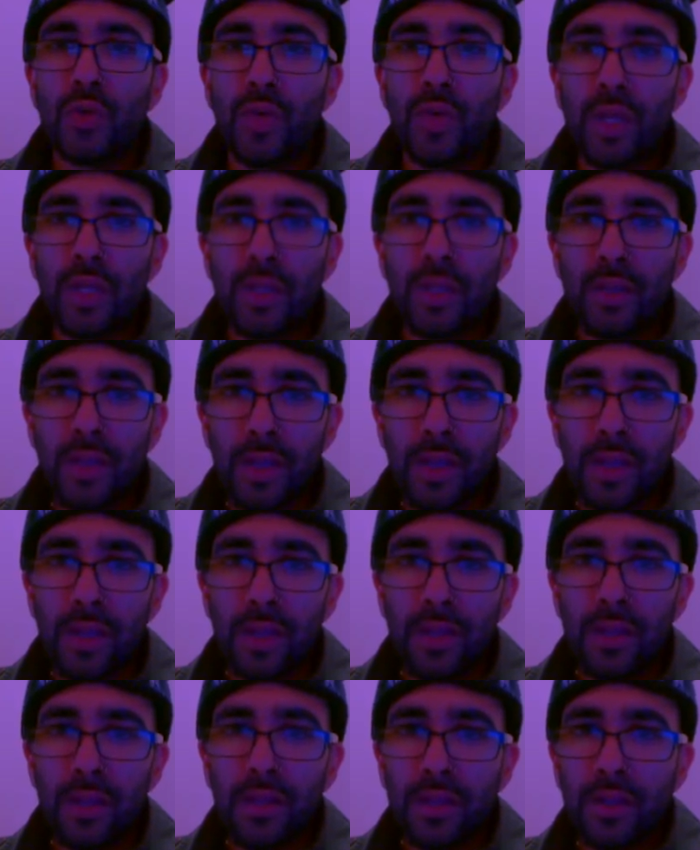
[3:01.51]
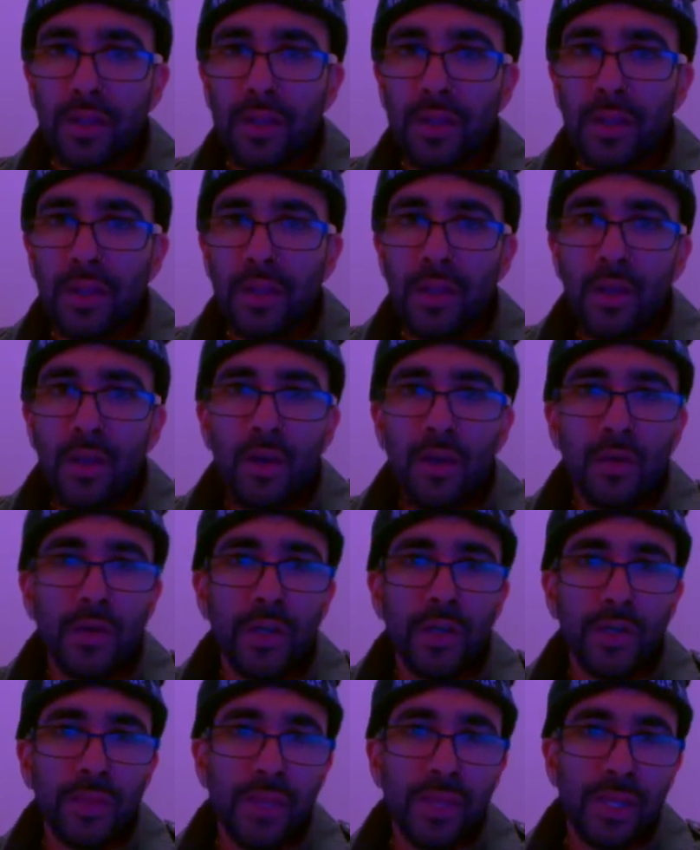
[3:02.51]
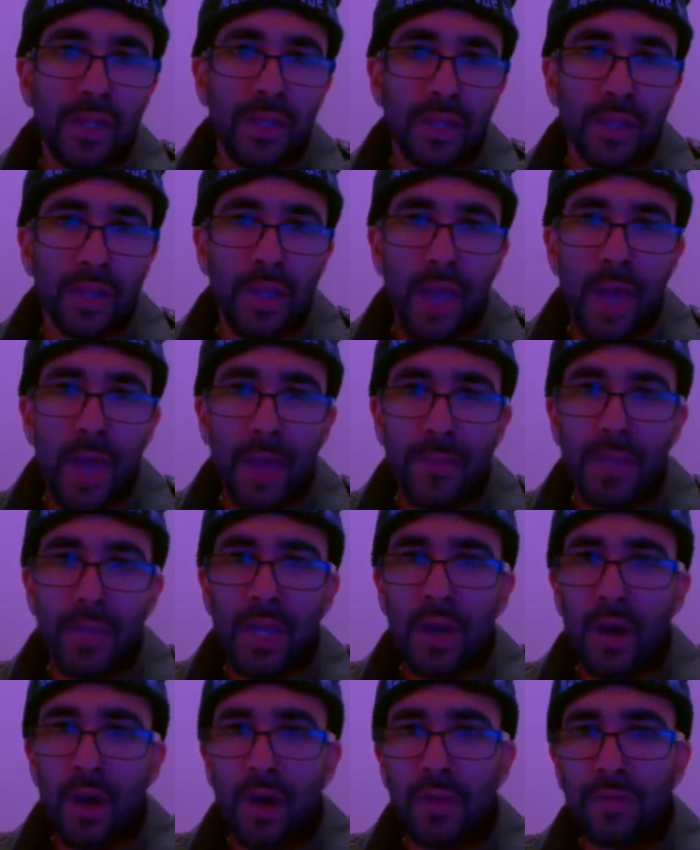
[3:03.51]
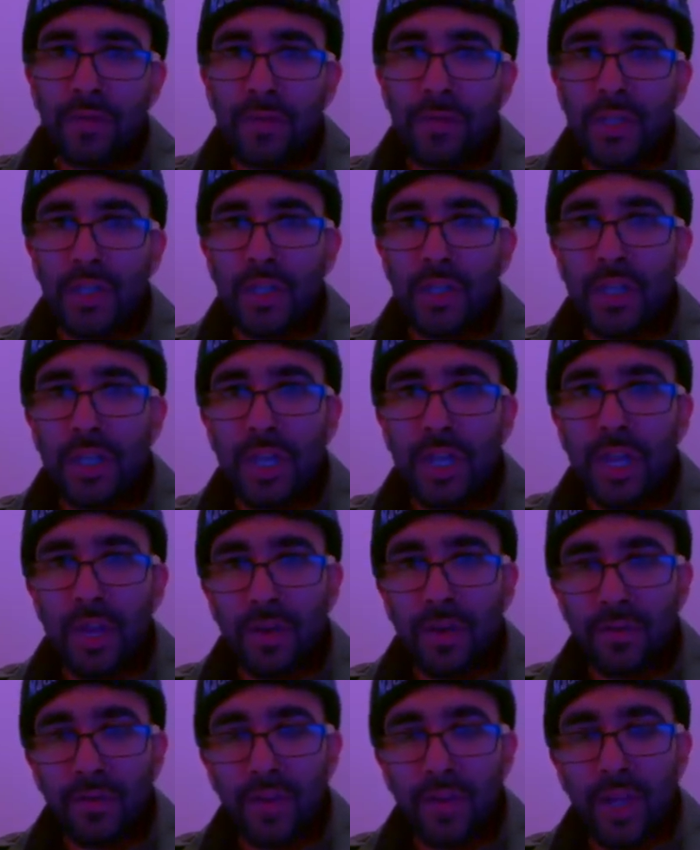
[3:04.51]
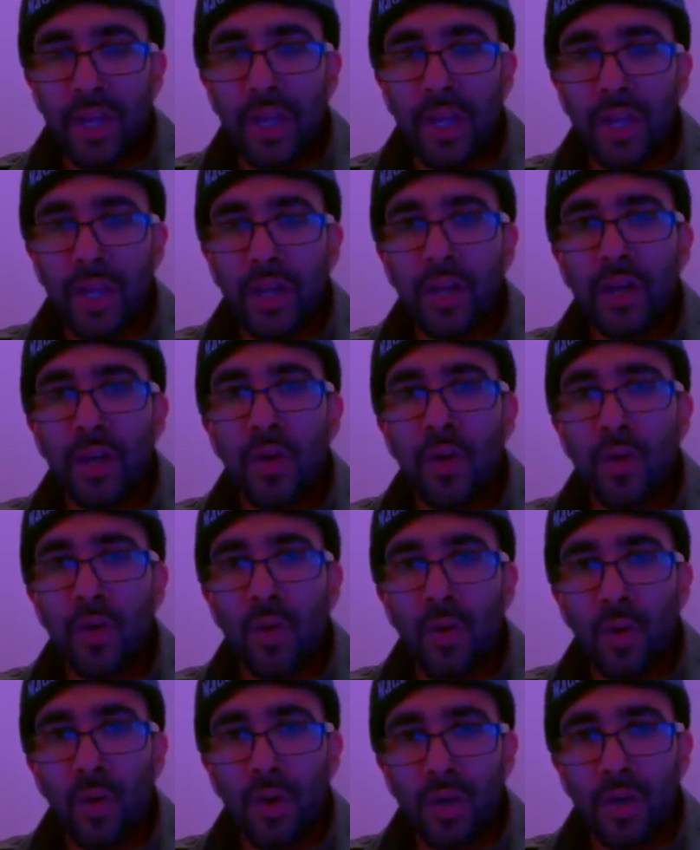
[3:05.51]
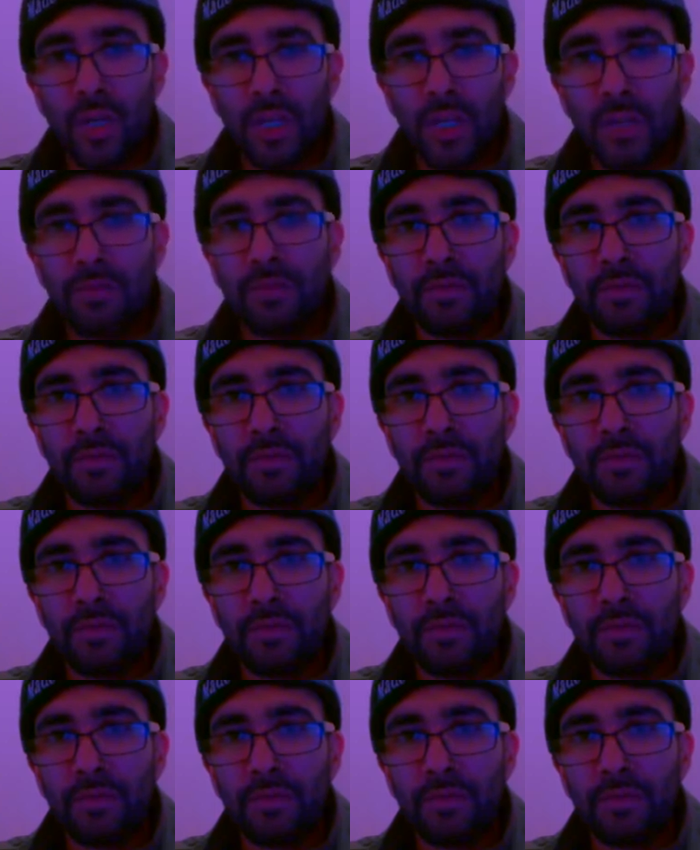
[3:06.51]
exist, which means it can't be artificially inflated or deflated.